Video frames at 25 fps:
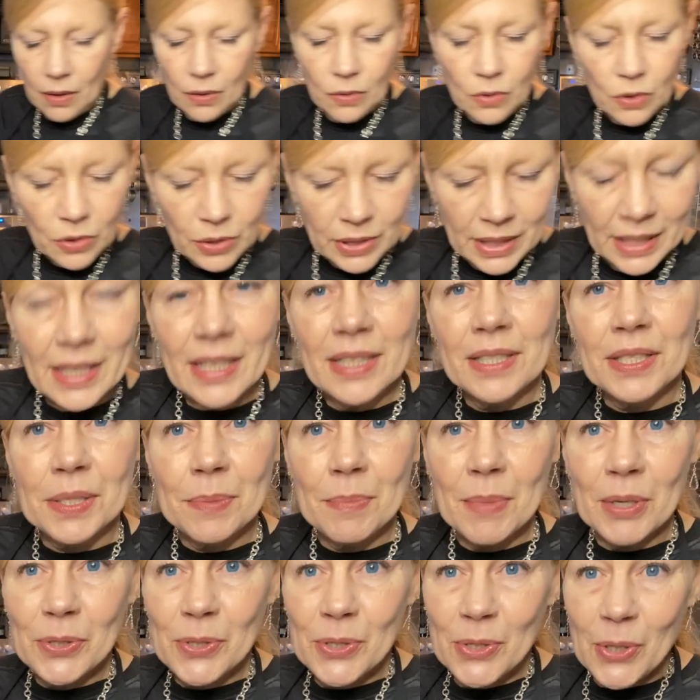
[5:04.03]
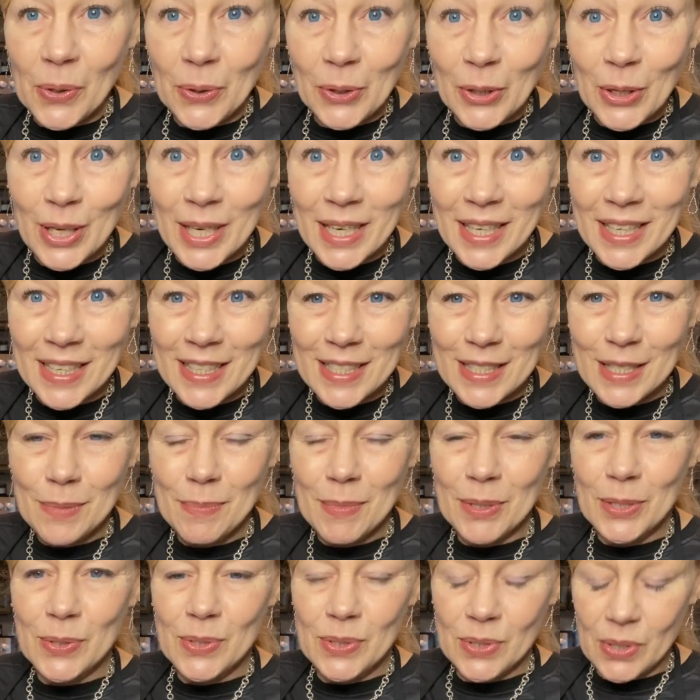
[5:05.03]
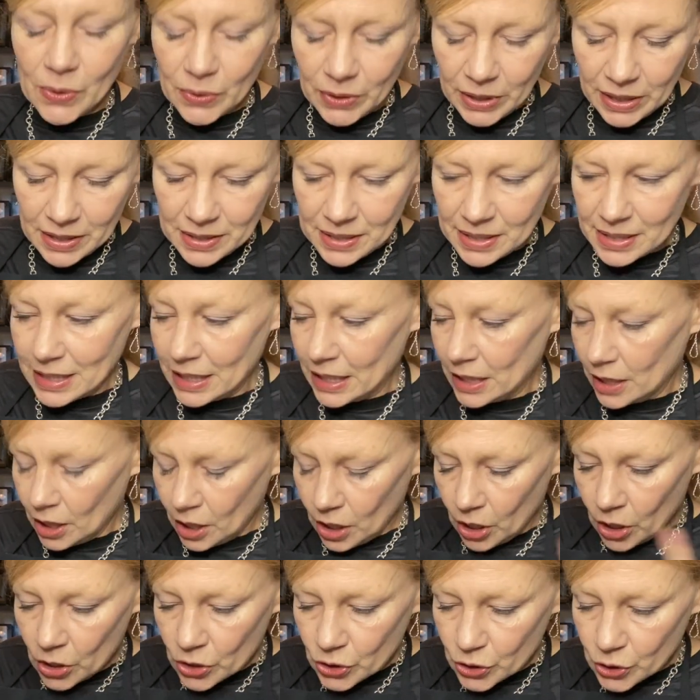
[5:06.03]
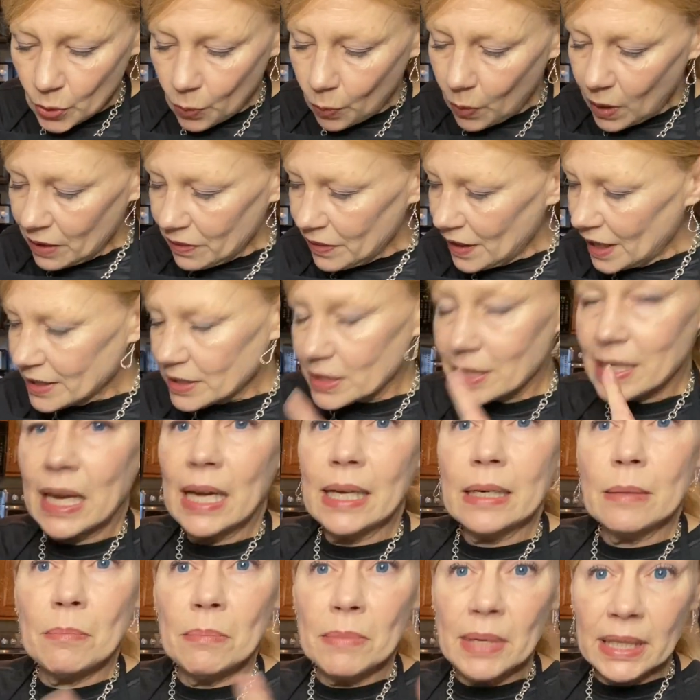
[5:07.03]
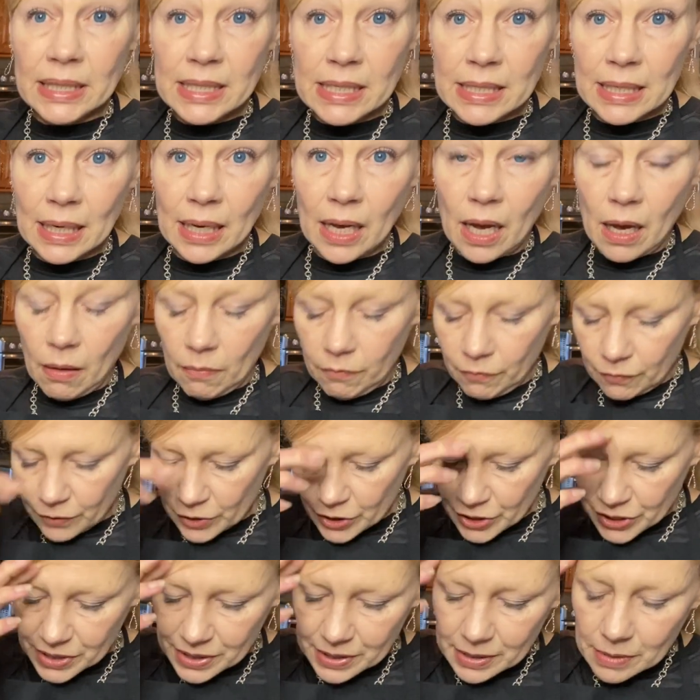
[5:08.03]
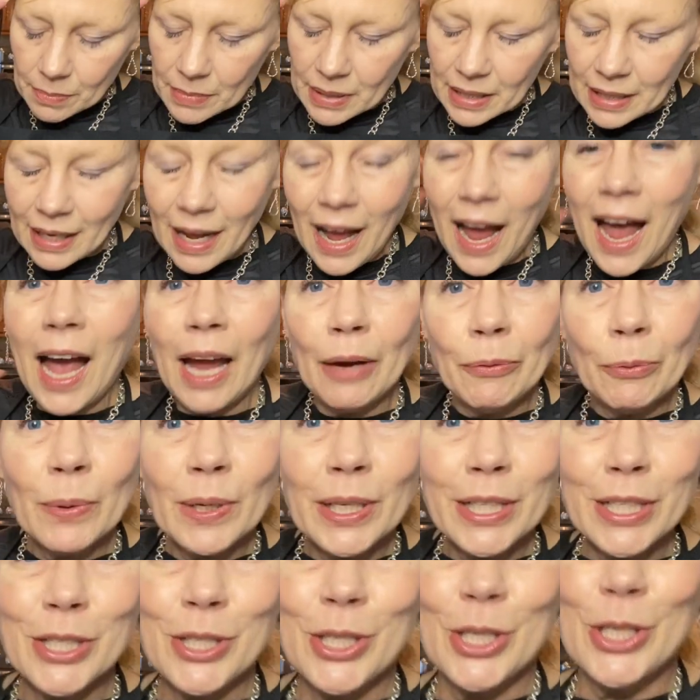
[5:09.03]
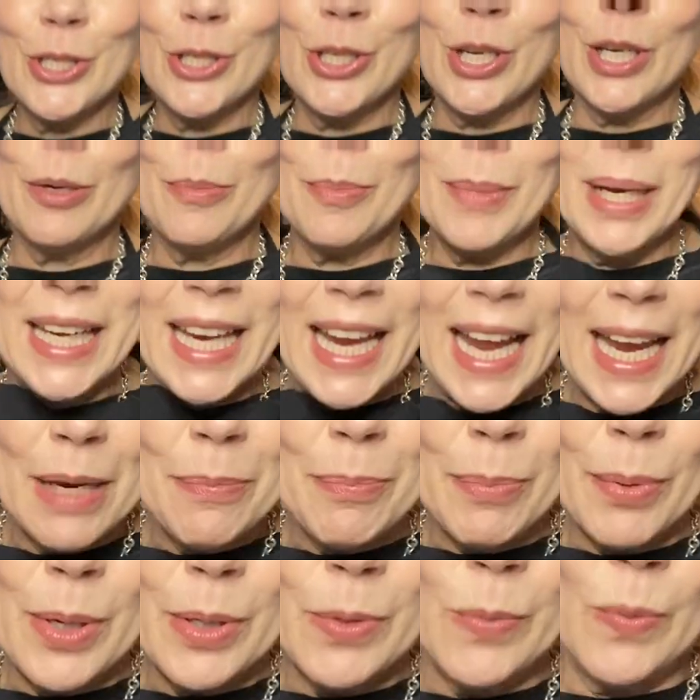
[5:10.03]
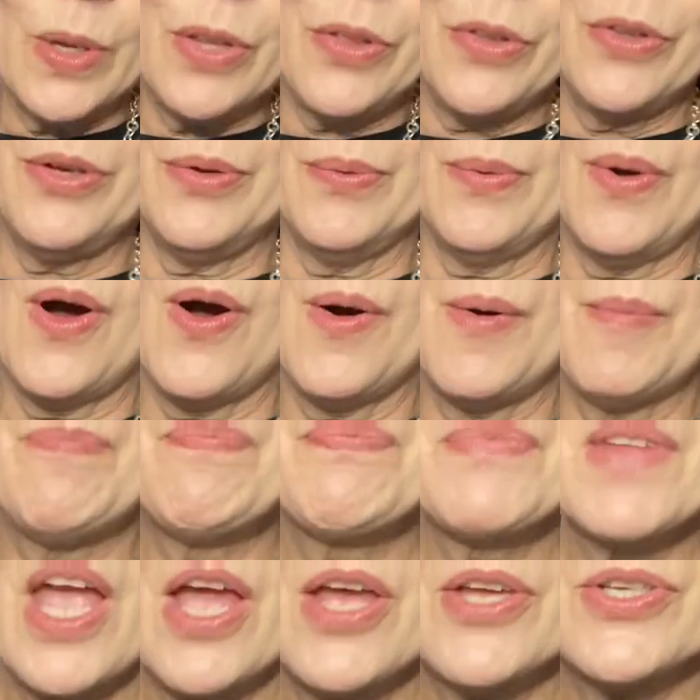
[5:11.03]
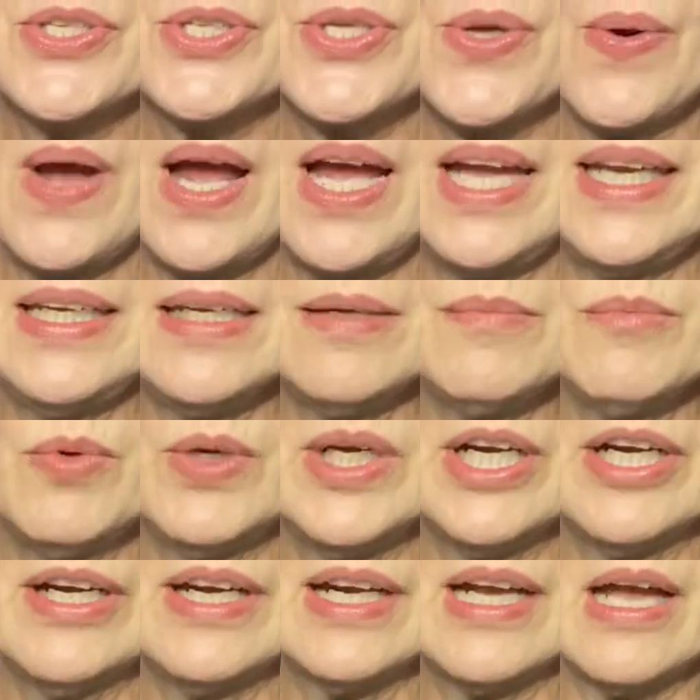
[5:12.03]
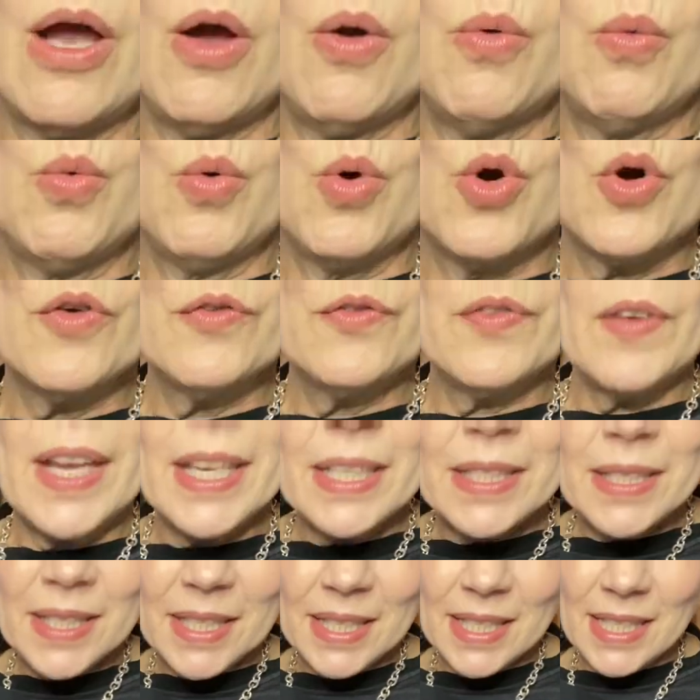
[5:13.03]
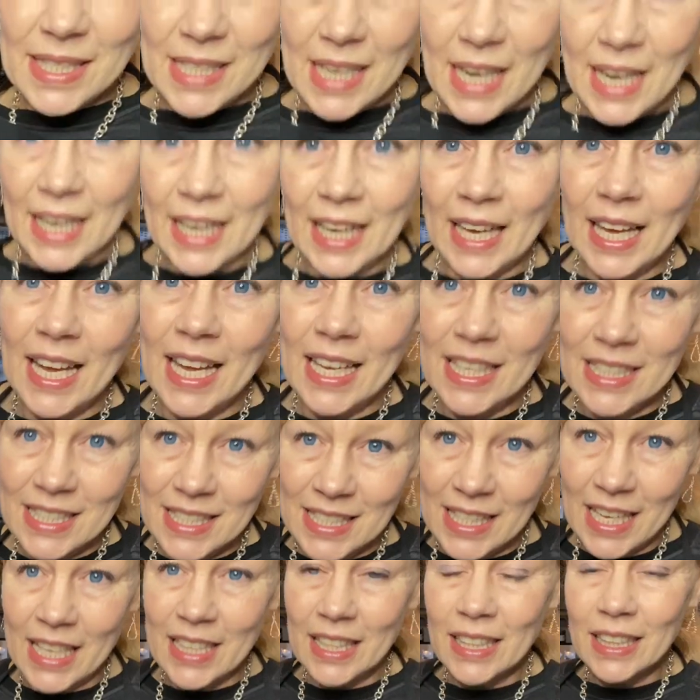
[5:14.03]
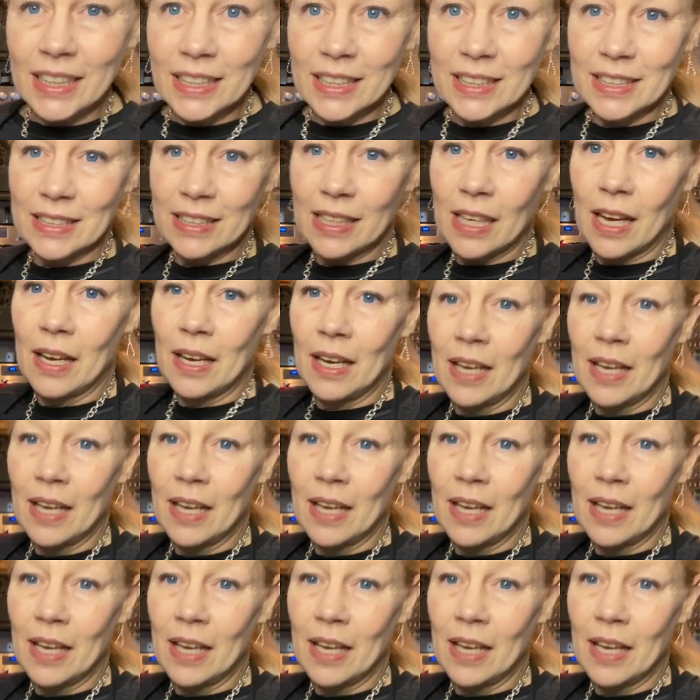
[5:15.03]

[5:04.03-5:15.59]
Oh, it smells so good and it smells so yeasty. So while that's kind of mixing up for just a minute, I wanted to share my apron with you all. So I am wearing a Wolf and Stang Aesthetics